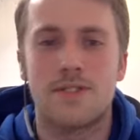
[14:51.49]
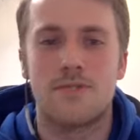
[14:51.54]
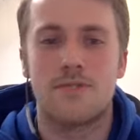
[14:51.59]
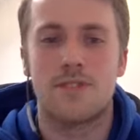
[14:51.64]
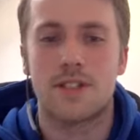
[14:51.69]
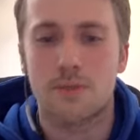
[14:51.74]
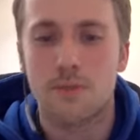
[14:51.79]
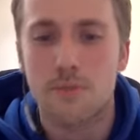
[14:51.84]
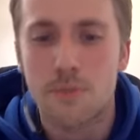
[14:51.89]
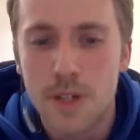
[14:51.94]

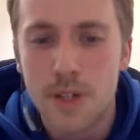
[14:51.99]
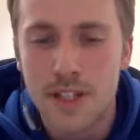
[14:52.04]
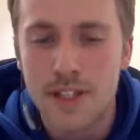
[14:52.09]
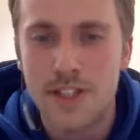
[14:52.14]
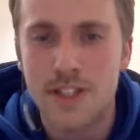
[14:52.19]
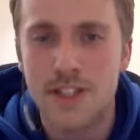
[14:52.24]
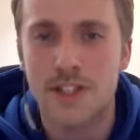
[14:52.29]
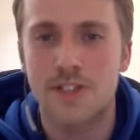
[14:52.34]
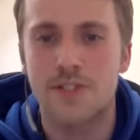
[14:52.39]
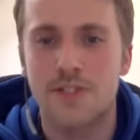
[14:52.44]
like bring the
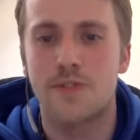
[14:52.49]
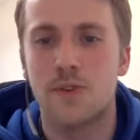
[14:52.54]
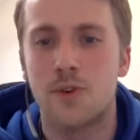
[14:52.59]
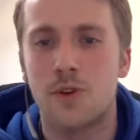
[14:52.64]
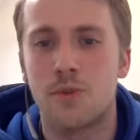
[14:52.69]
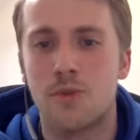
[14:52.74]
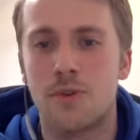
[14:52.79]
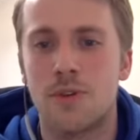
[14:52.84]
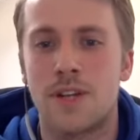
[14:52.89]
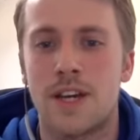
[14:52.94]
chin
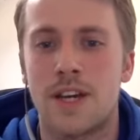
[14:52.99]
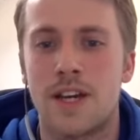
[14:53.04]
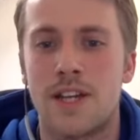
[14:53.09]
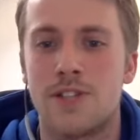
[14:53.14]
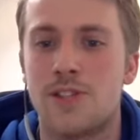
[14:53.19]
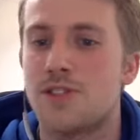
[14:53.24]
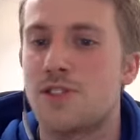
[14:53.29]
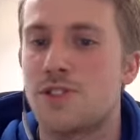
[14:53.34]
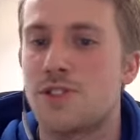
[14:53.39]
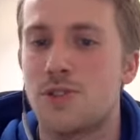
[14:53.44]
forward
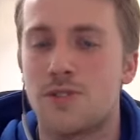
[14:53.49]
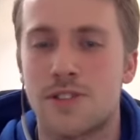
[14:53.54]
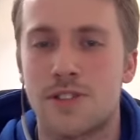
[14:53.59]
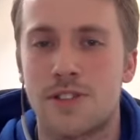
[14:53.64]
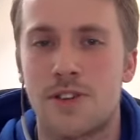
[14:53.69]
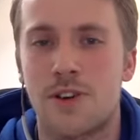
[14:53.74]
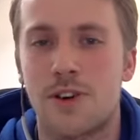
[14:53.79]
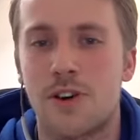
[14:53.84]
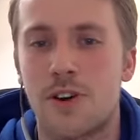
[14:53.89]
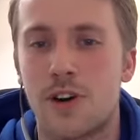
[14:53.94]
and just using
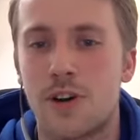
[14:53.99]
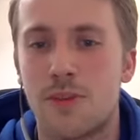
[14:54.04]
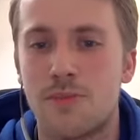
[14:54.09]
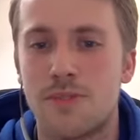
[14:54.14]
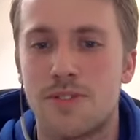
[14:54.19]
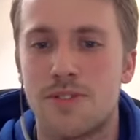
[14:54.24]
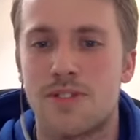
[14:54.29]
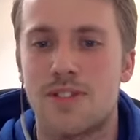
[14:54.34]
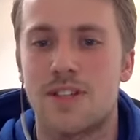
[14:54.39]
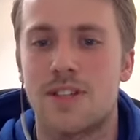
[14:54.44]
their
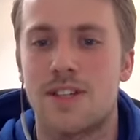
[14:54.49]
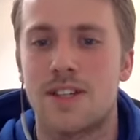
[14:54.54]
arms.